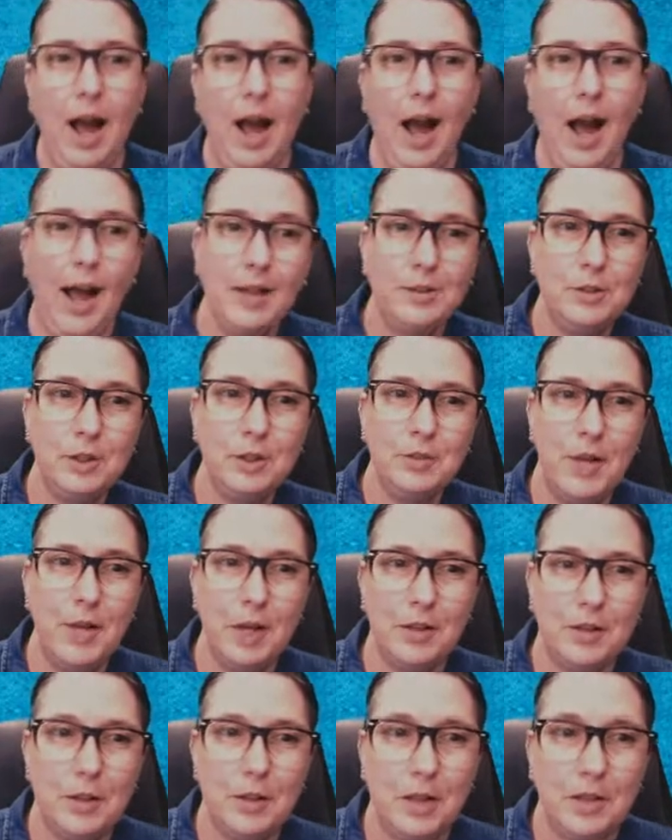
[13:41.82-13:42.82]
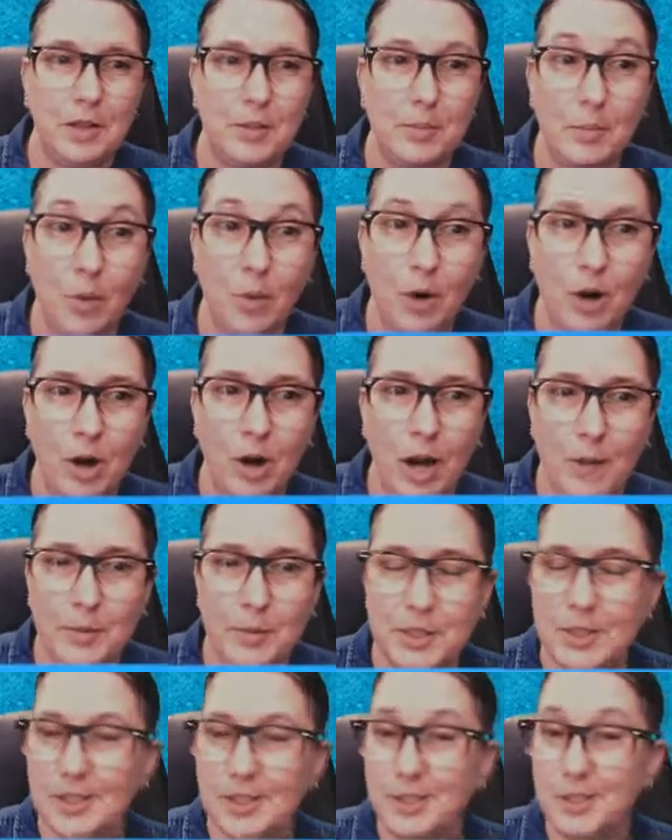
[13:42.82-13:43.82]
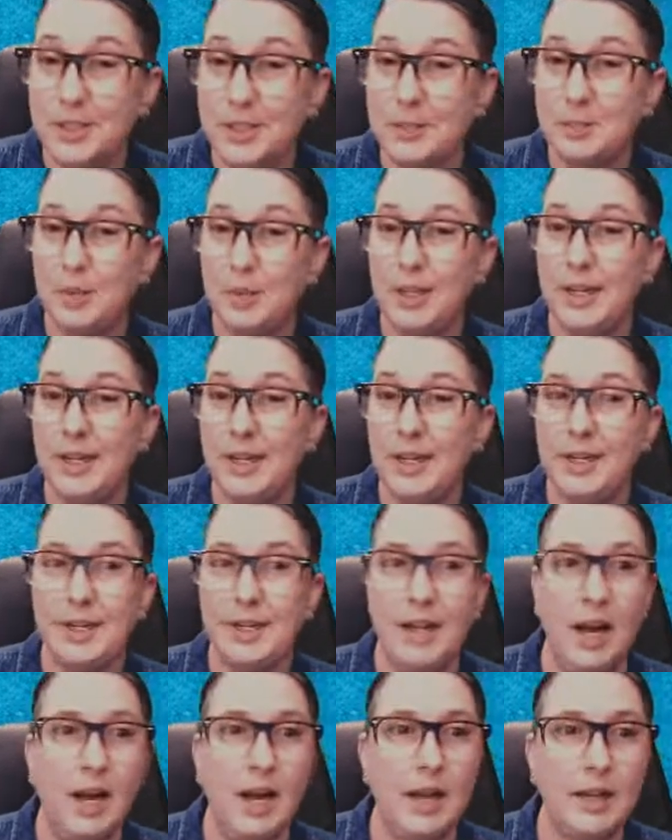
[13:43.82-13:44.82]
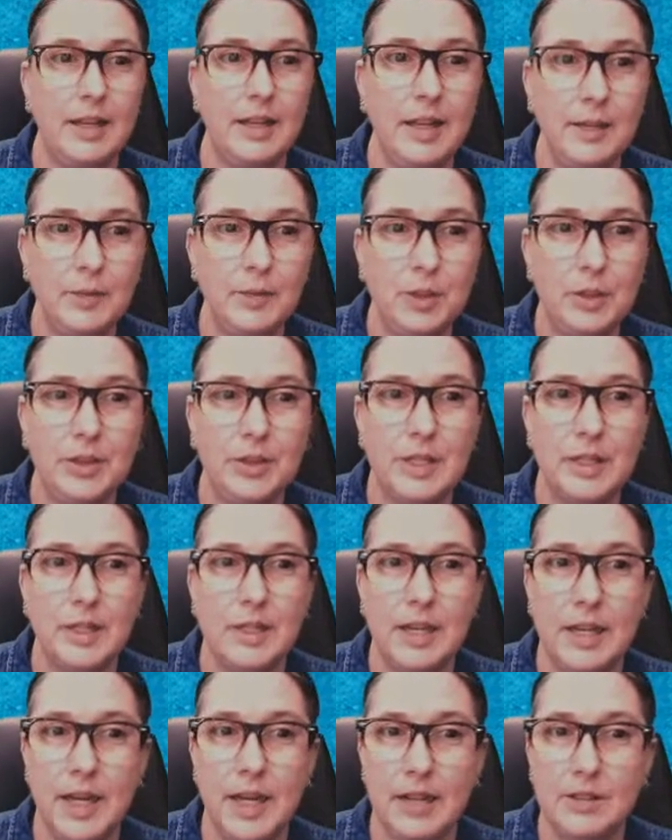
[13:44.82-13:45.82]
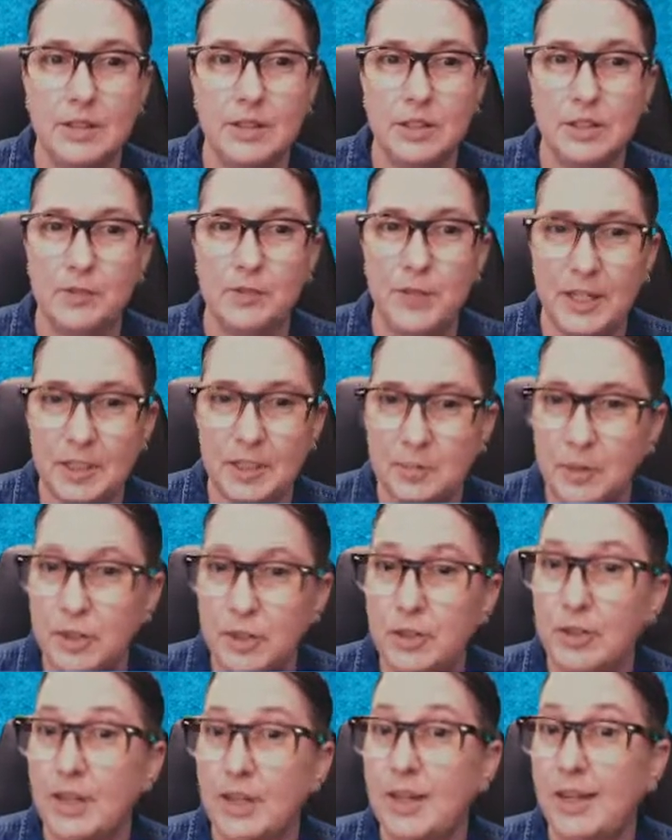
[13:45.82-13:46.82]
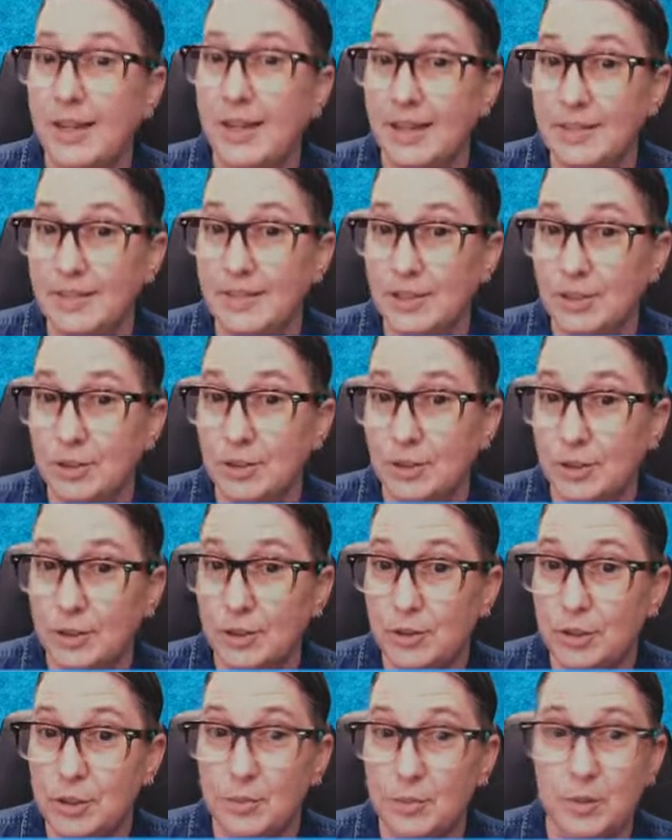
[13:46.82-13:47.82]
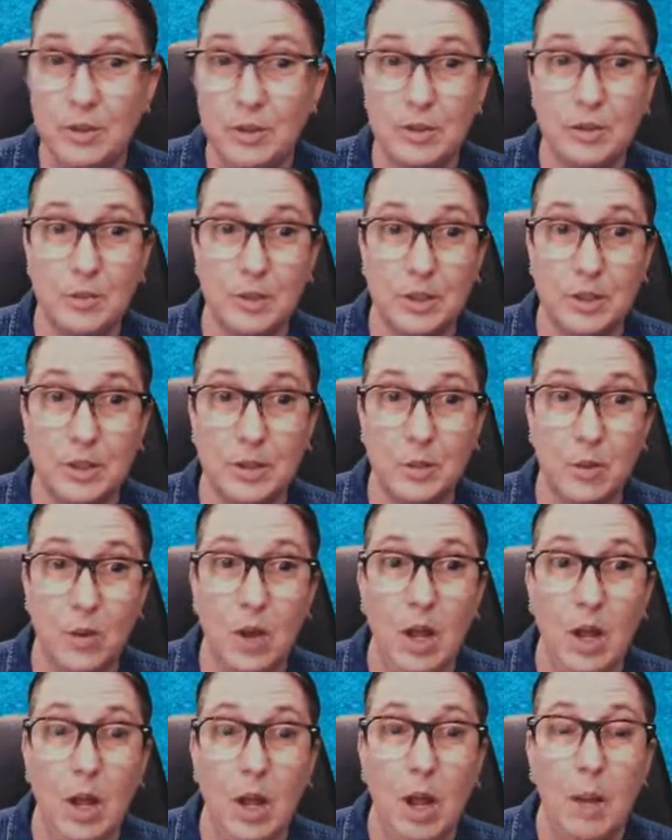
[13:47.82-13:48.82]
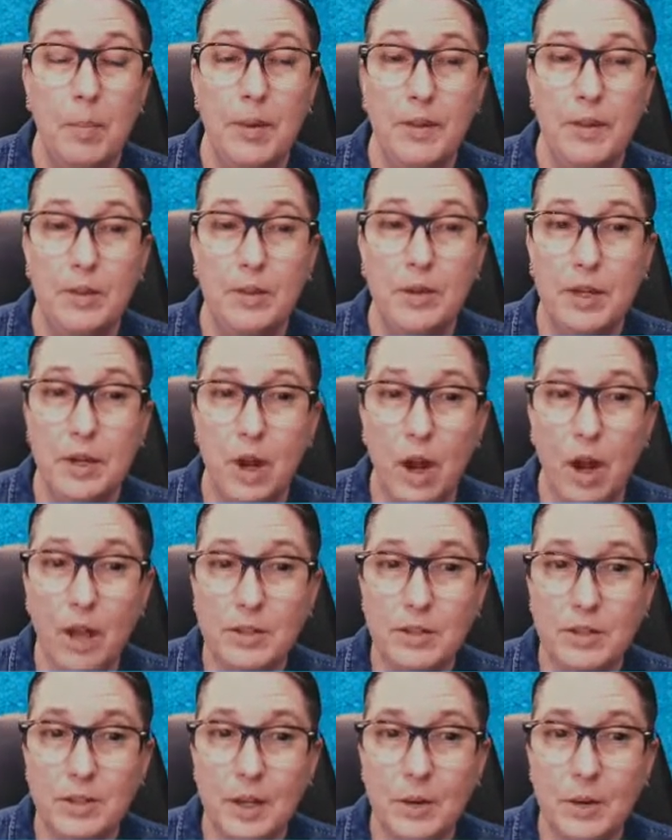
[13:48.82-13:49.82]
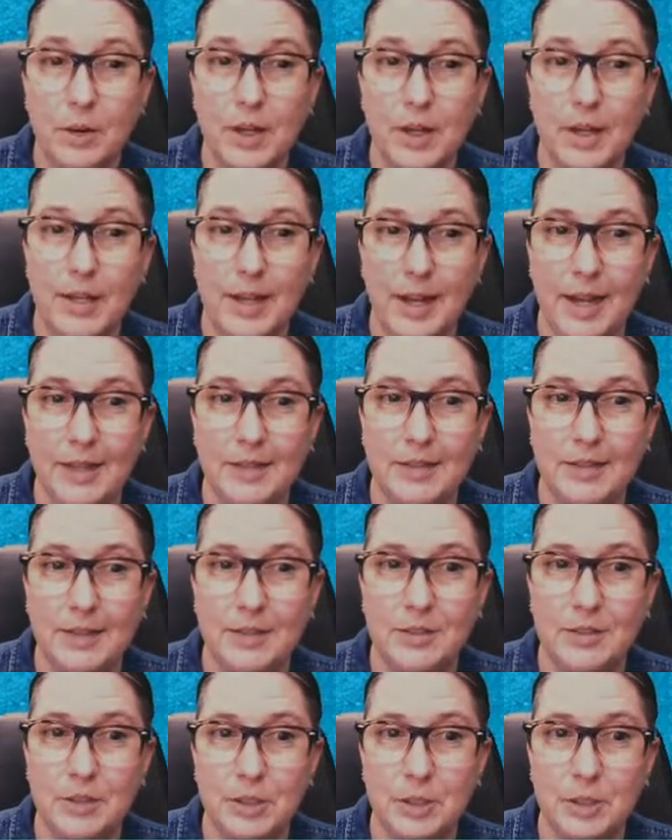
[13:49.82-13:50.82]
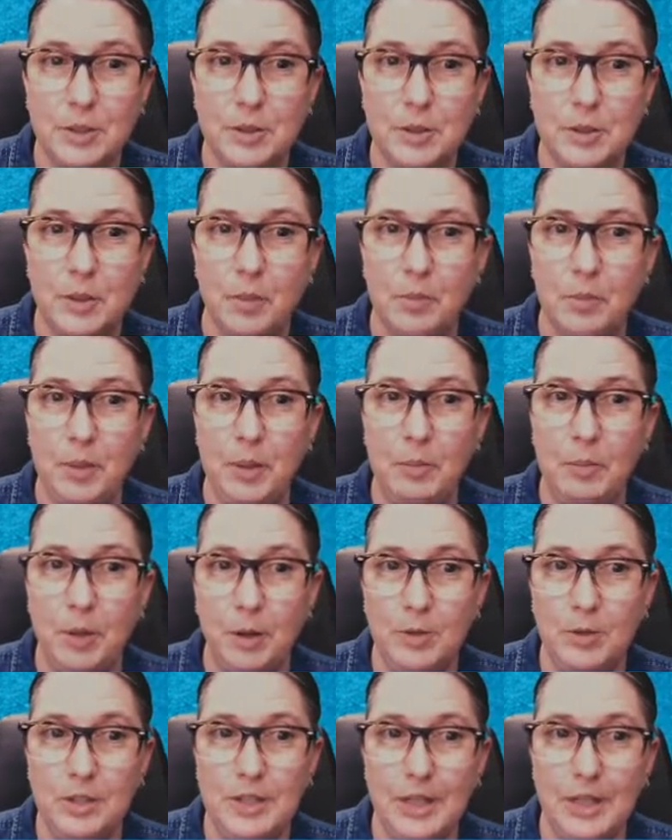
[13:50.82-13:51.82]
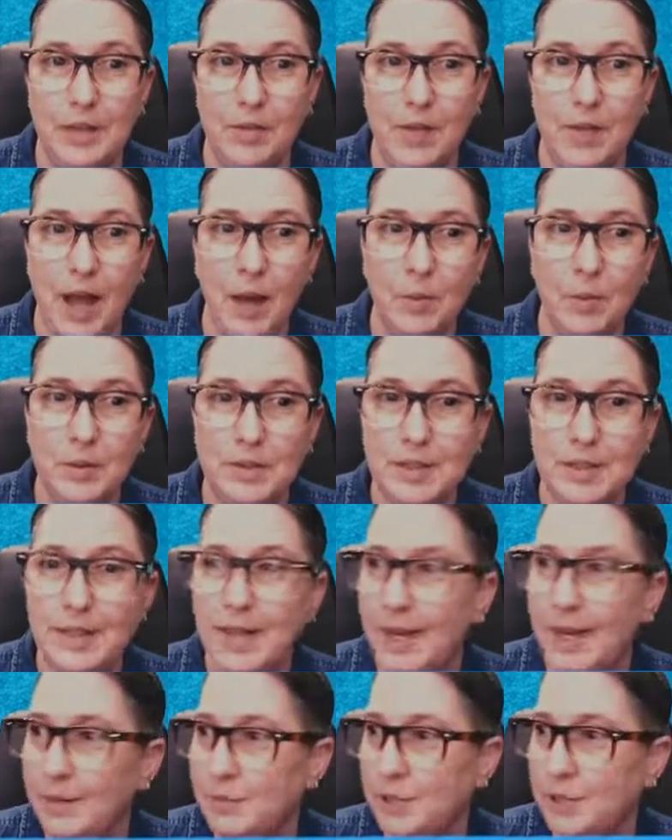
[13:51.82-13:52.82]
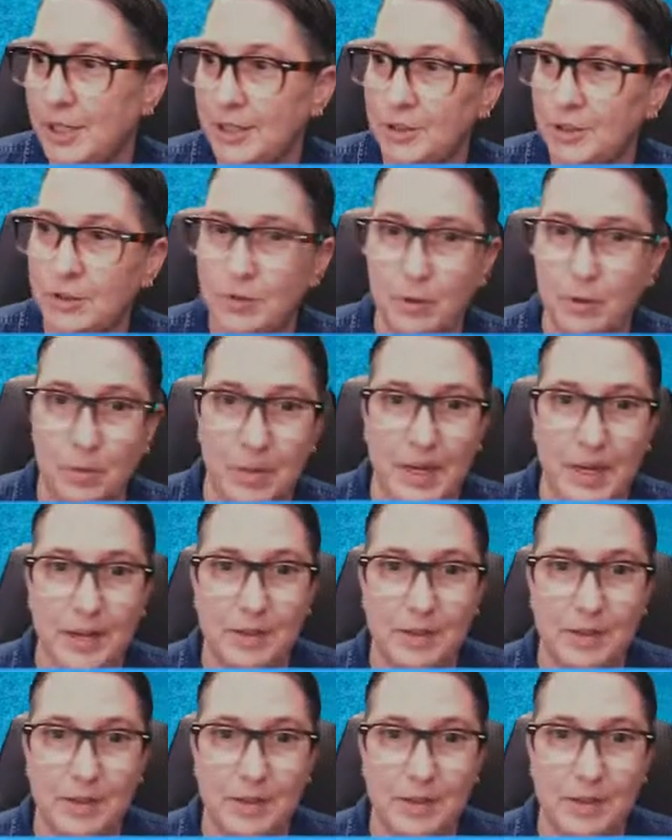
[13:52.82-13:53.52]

I learned about the more option because you can bring in GIFs, you can connect it to your Facebook, you can connect it to your YouTube, which is really cool. But you can also connect it to Bitmoji, and that was the game changer for me.